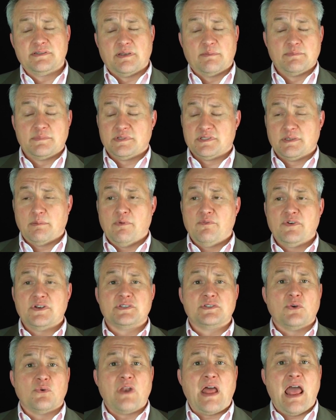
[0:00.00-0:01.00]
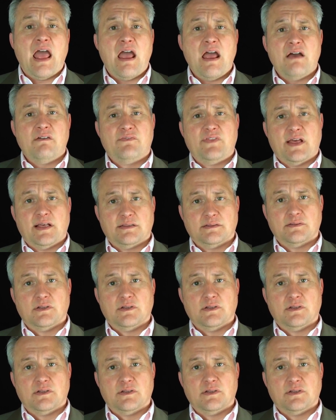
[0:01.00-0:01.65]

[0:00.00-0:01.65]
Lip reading: Some of us don't have that